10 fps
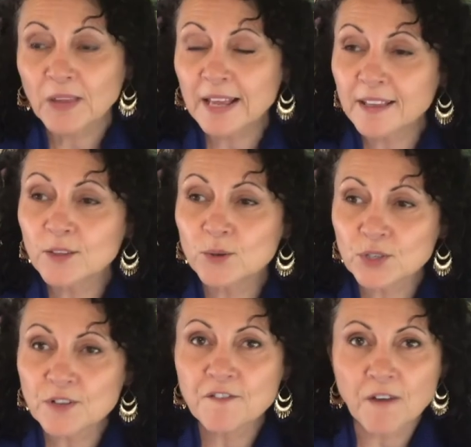I think those
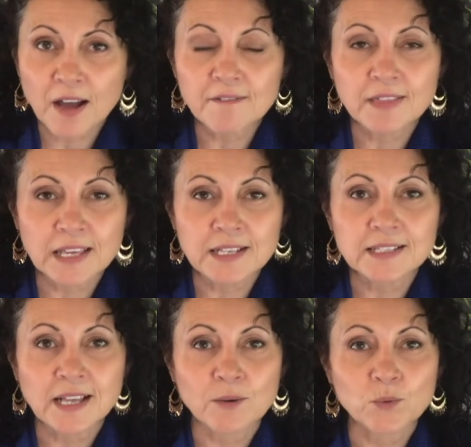are the 5 things
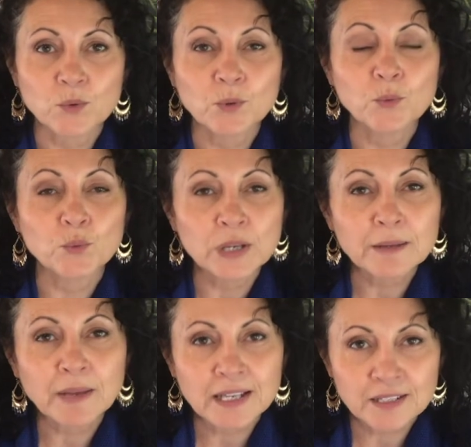that will really
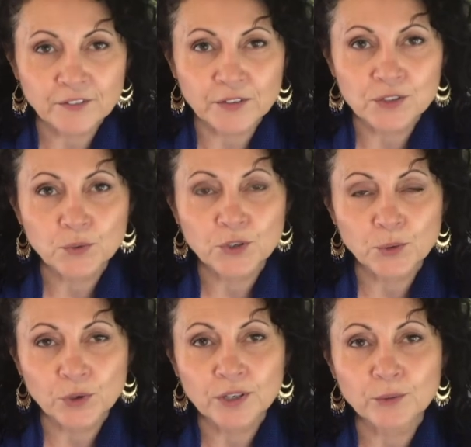make a difference when you're
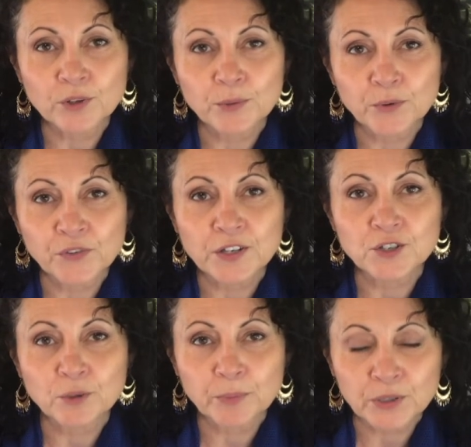working with a
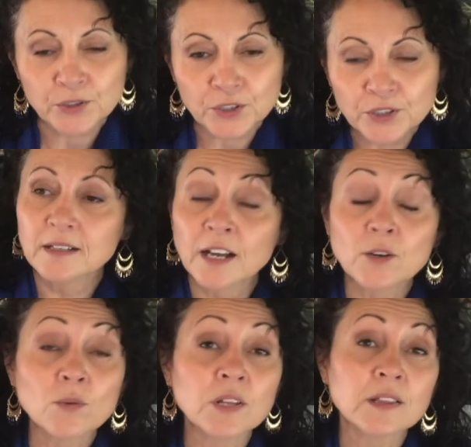professional builder. I
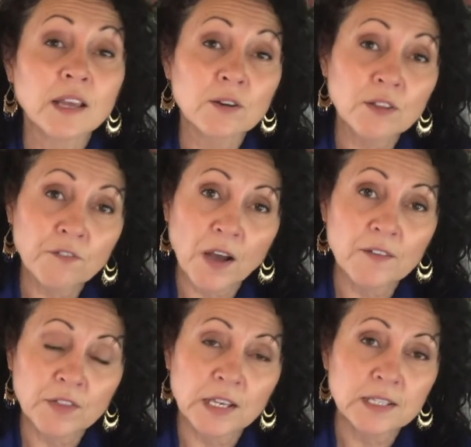know that they are the 5
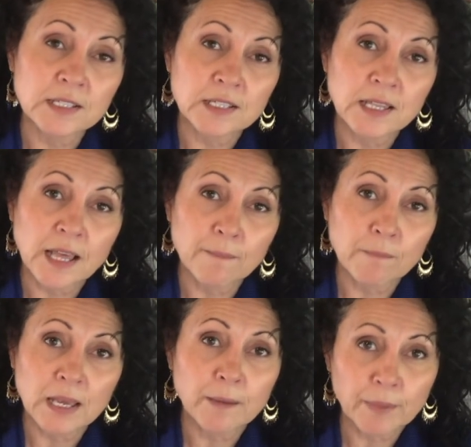things that
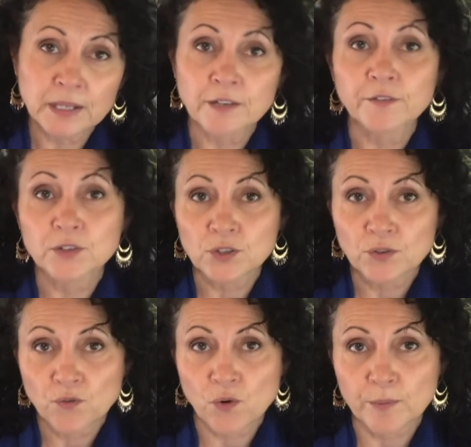made a big difference
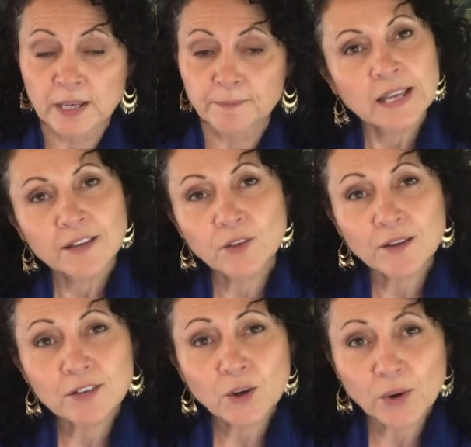for me. If you have
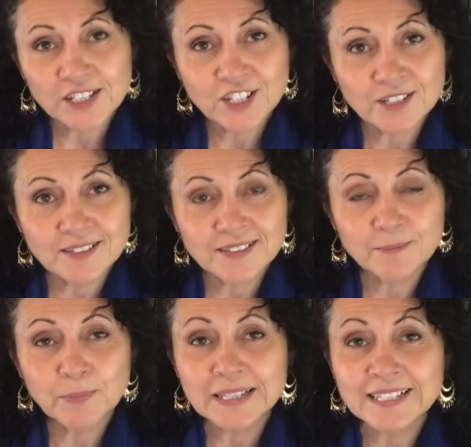any questions,
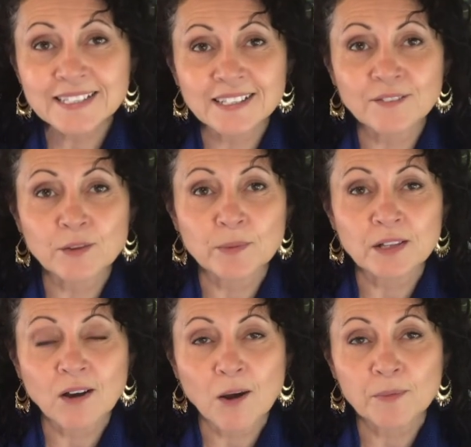please leave them in the
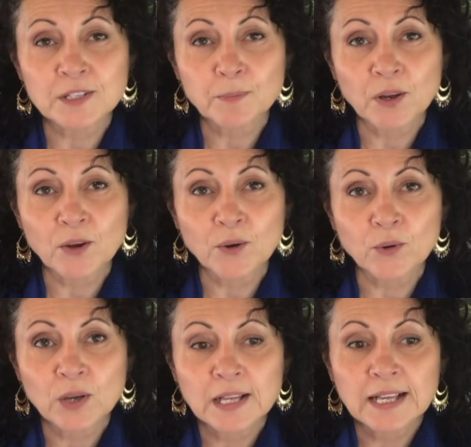comments
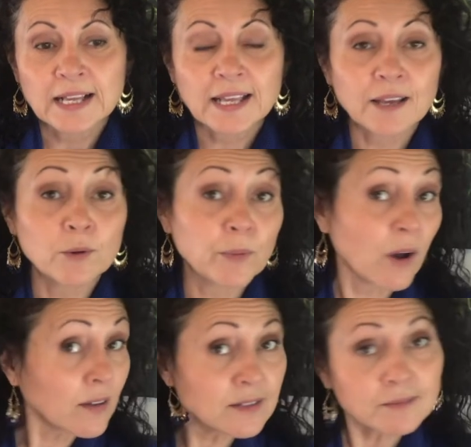below. It would be
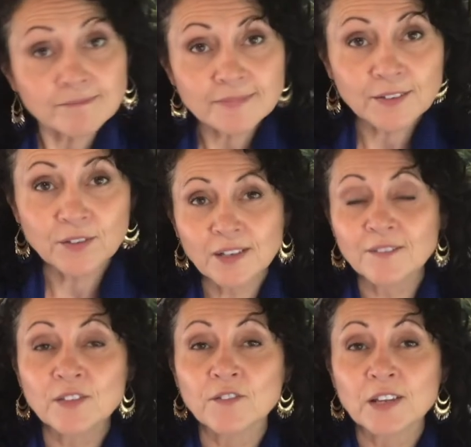awesome if
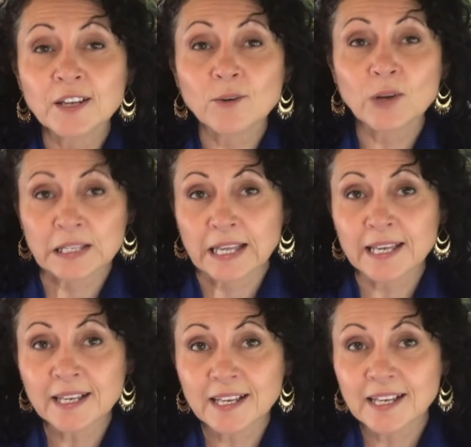give the video a
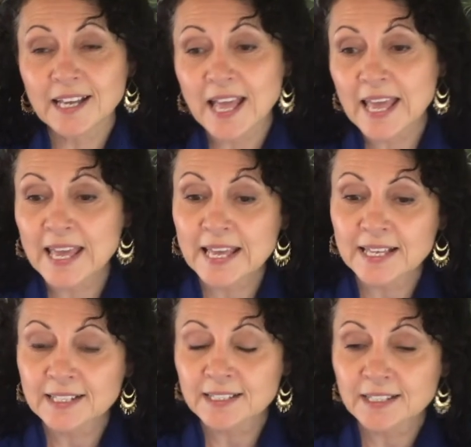like
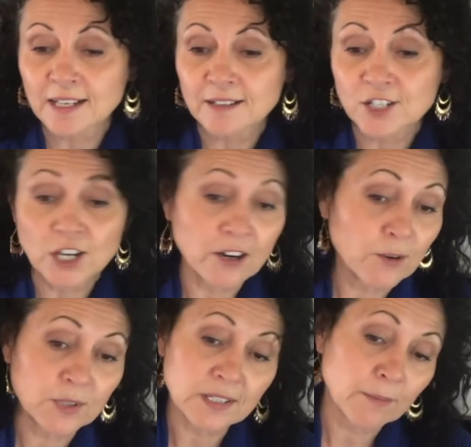and share it
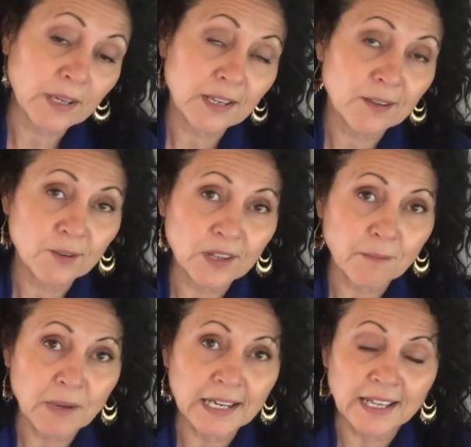with somebody you think
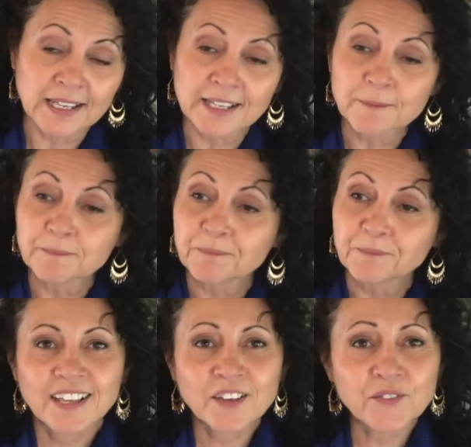might like it.
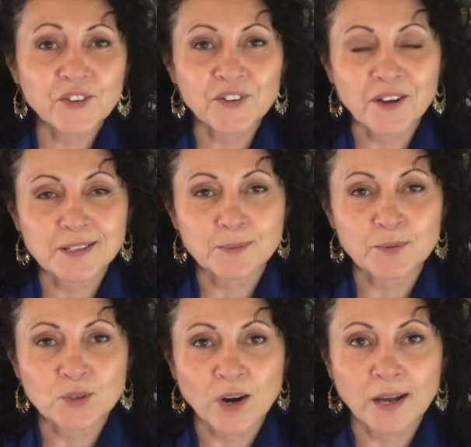If you're not
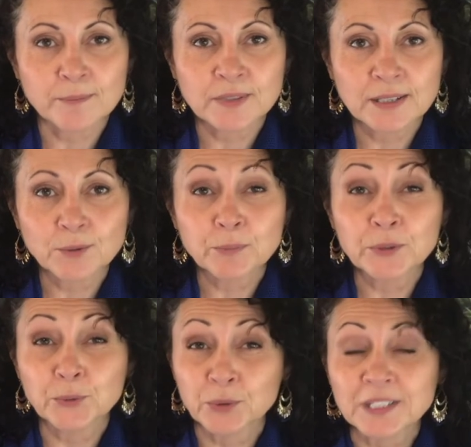subscribed, it would be
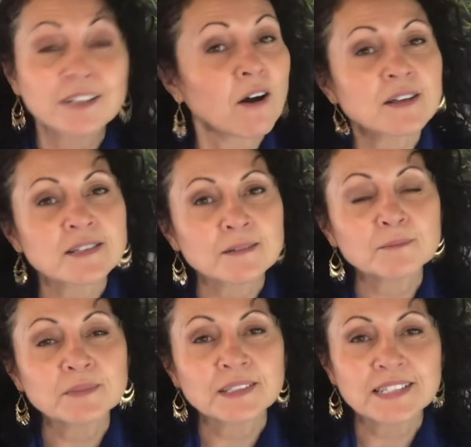really
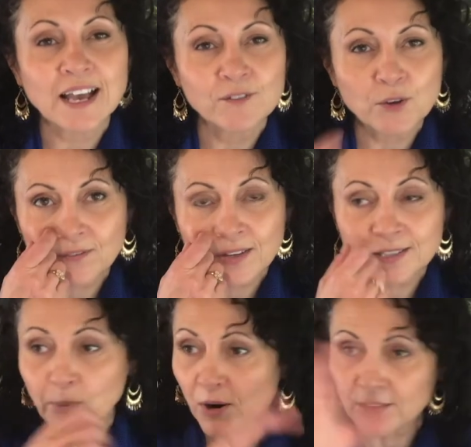awesome to have you as
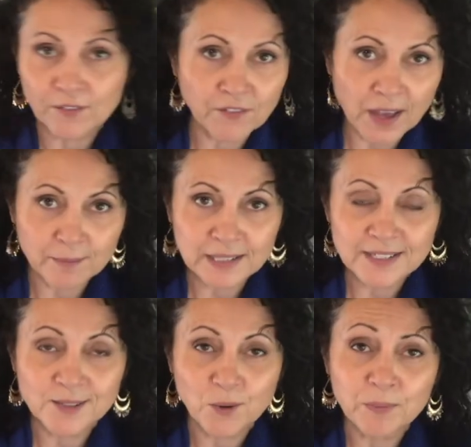part of the family,
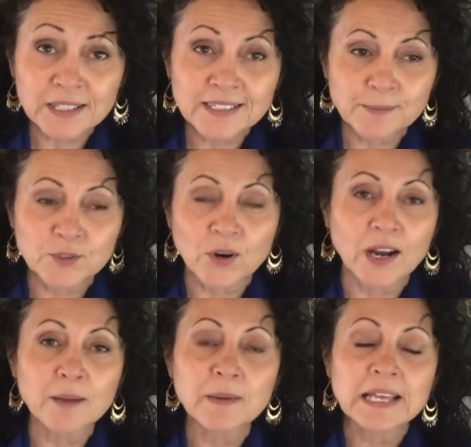so please
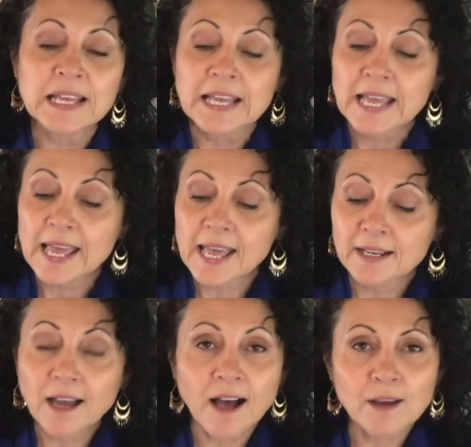subscribe, and
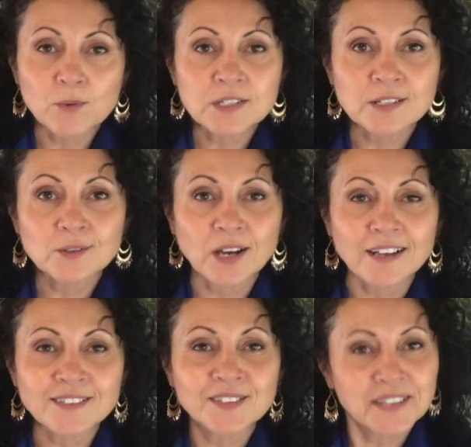I will see you
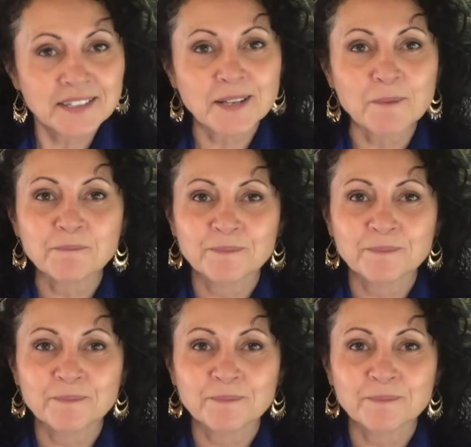guys next time.